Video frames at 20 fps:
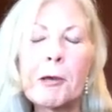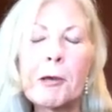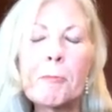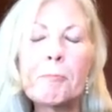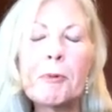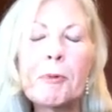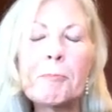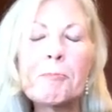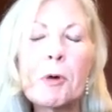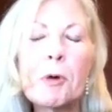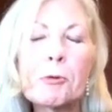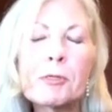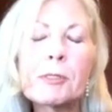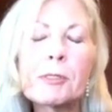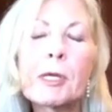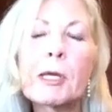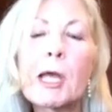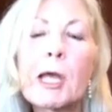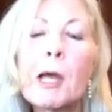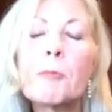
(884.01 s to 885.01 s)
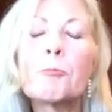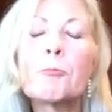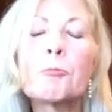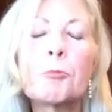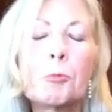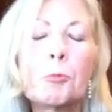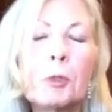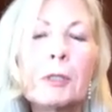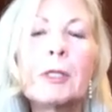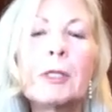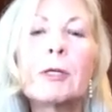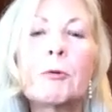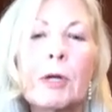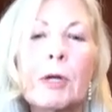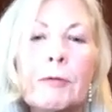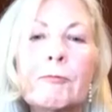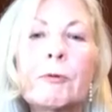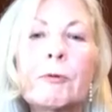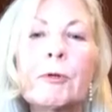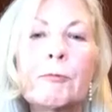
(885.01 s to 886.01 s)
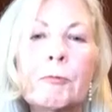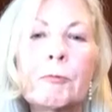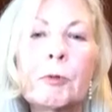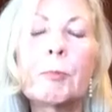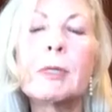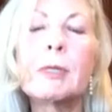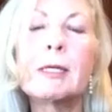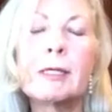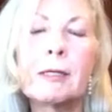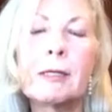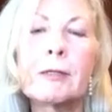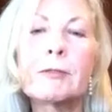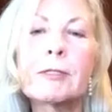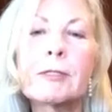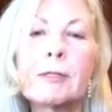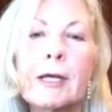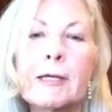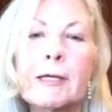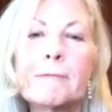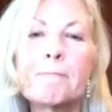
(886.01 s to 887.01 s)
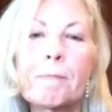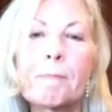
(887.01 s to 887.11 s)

But mostly, I'm really grateful for being here tonight.